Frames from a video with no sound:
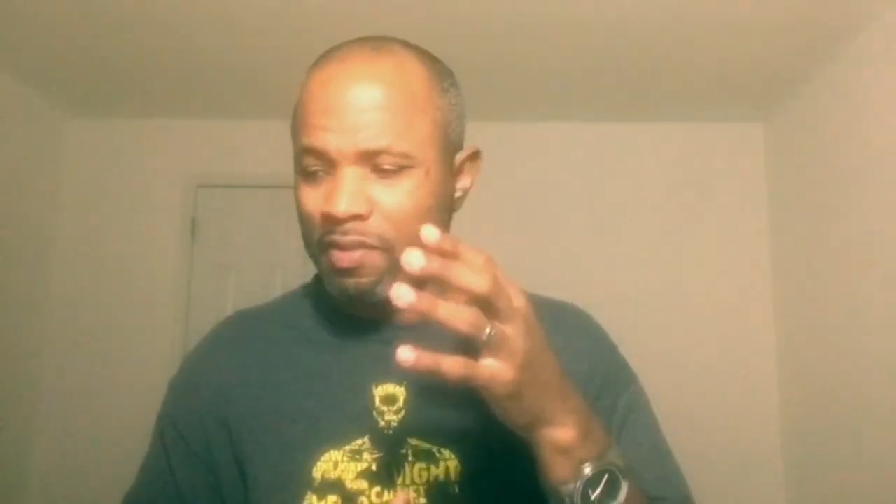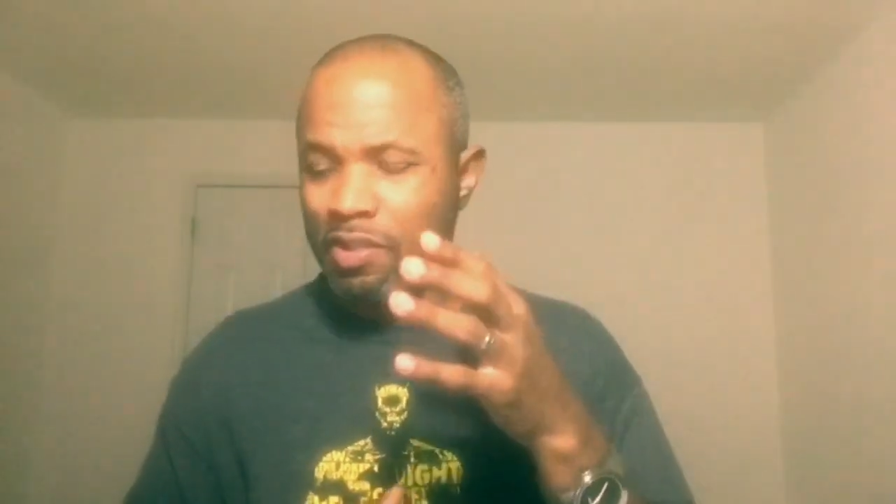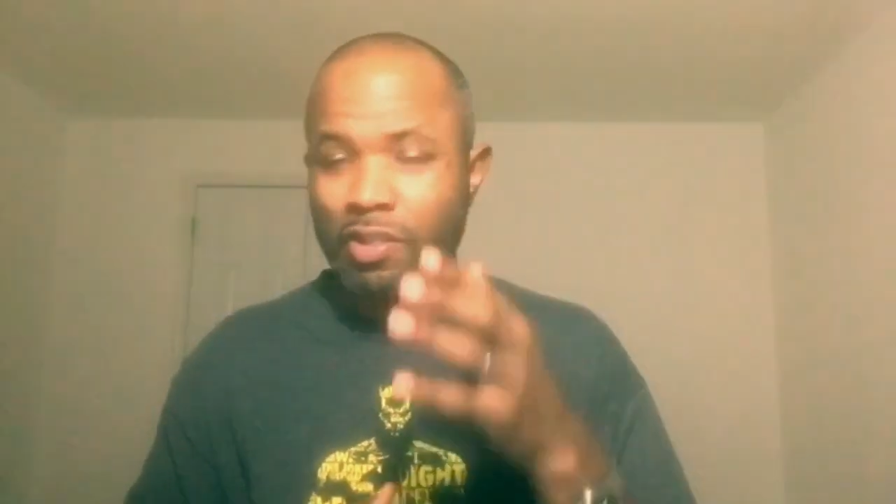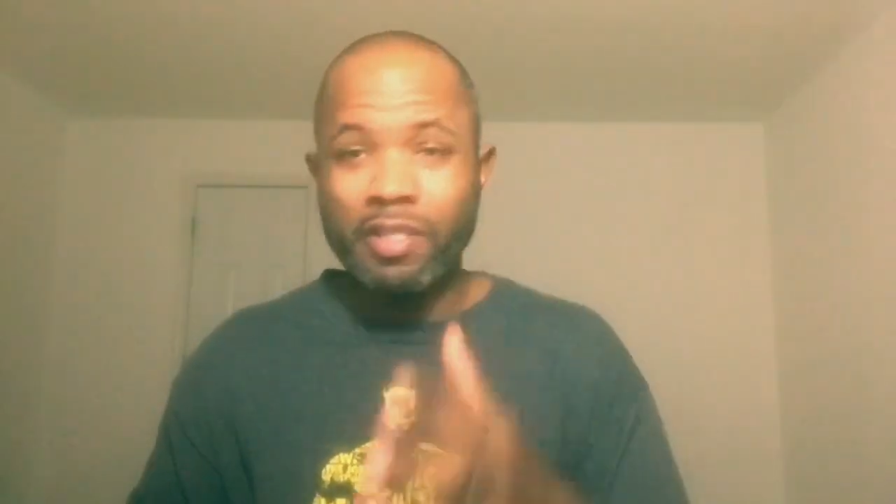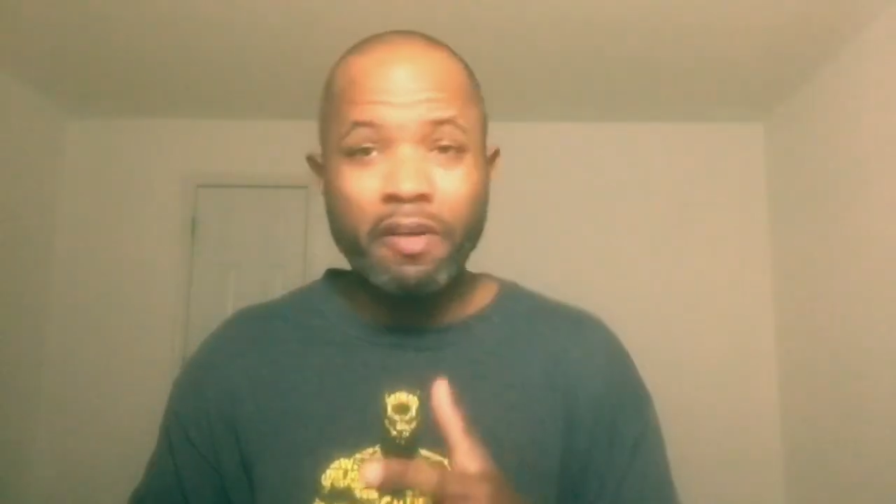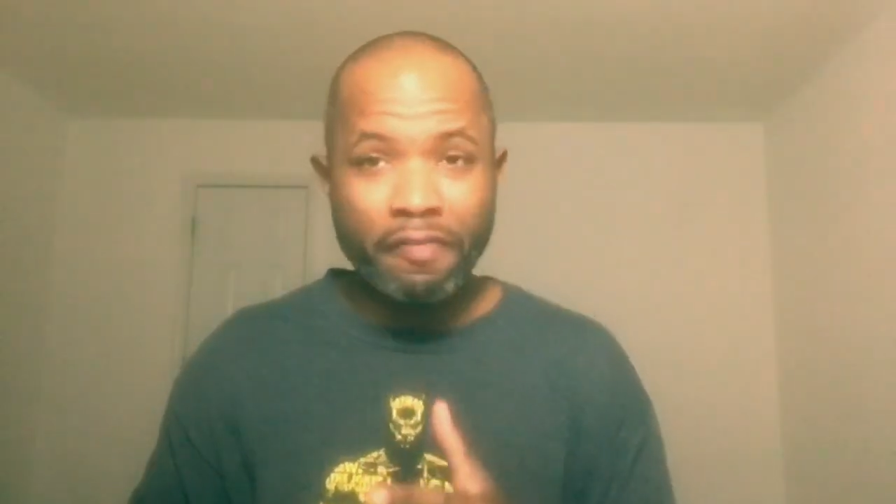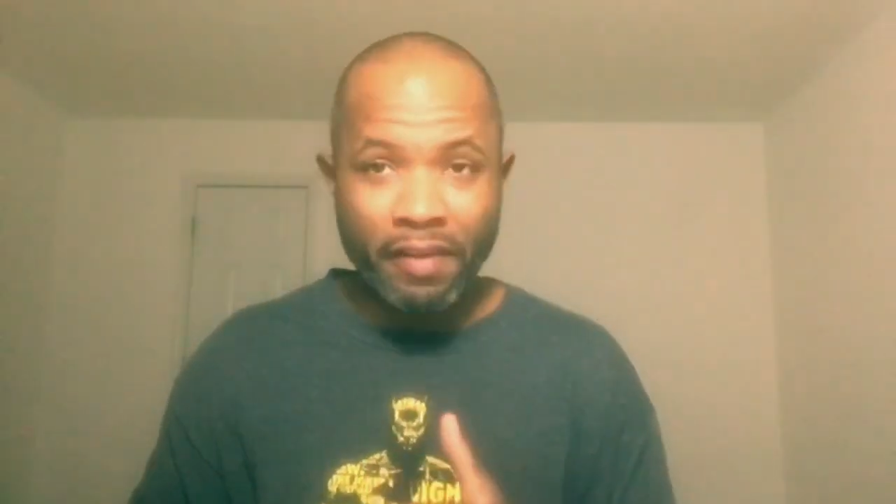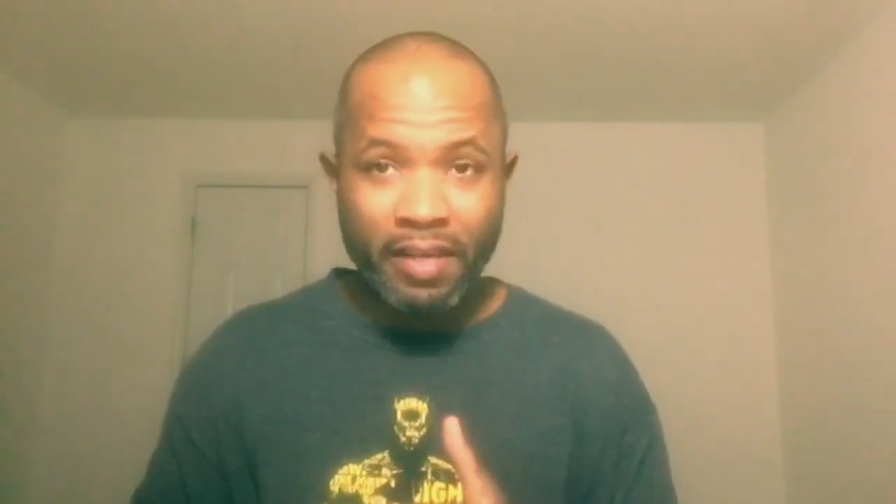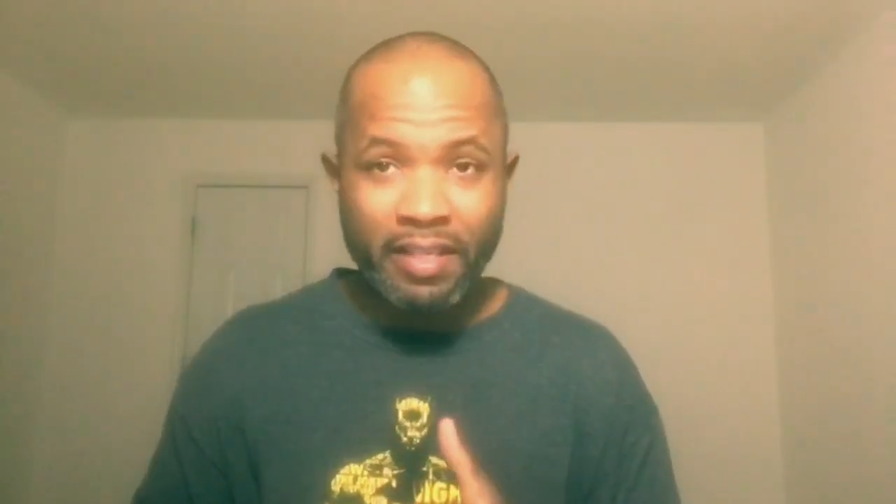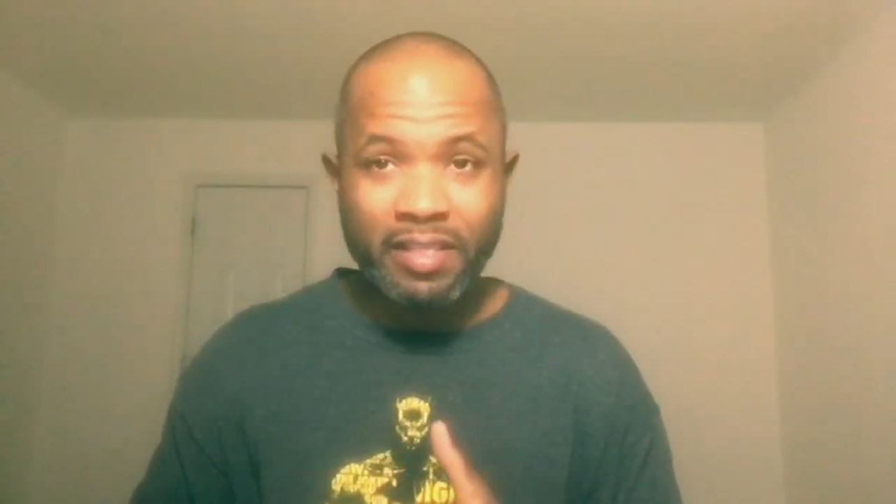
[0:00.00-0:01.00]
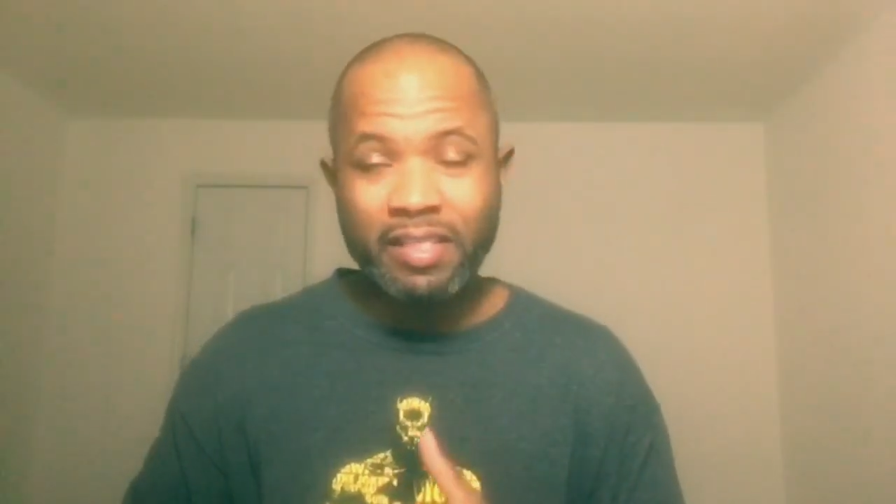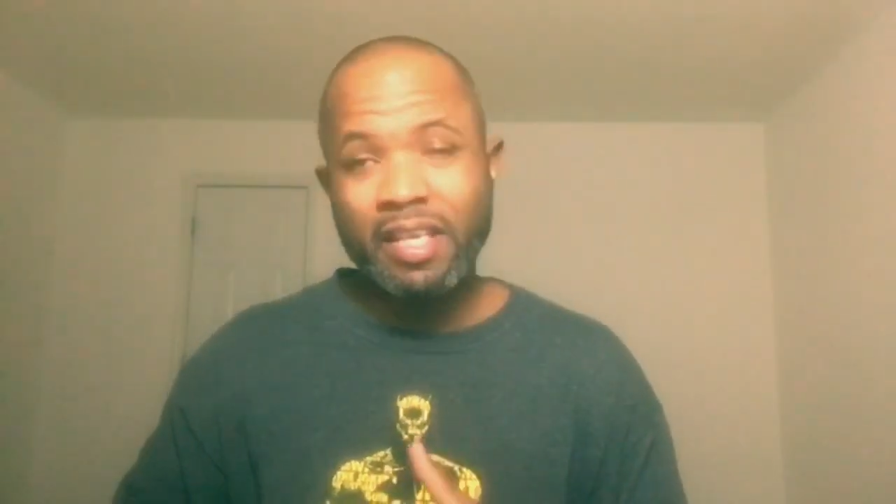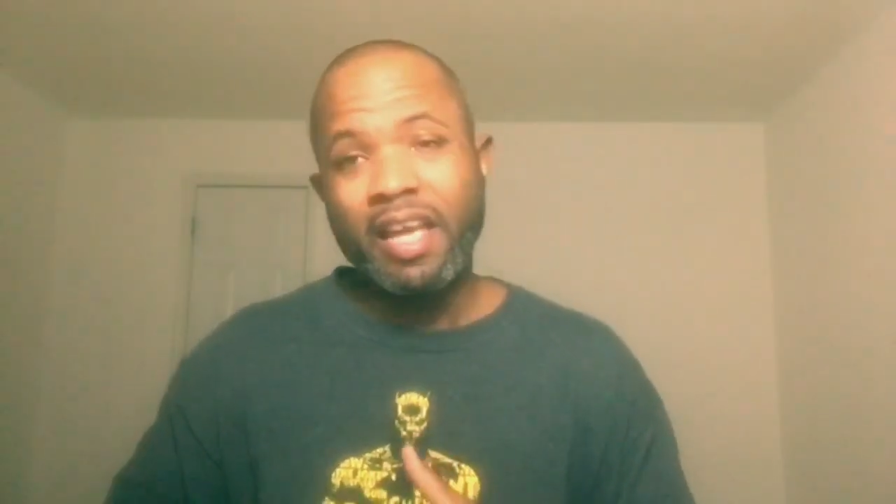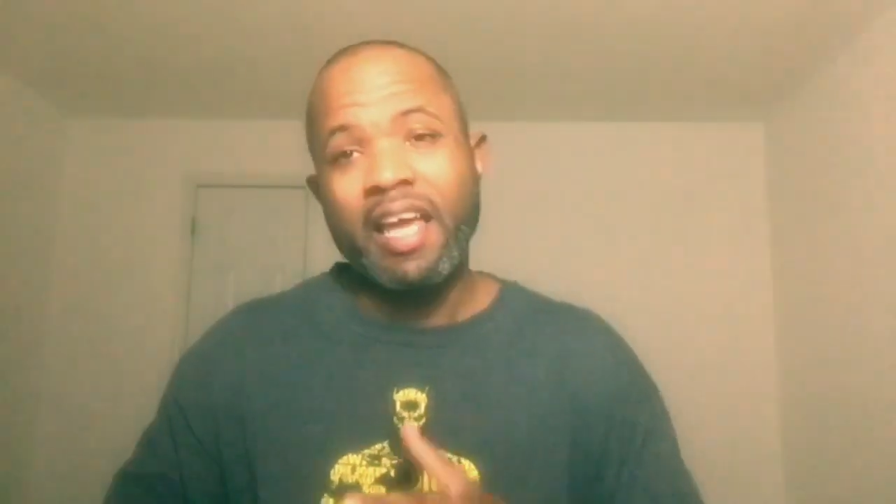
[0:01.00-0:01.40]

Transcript: certificates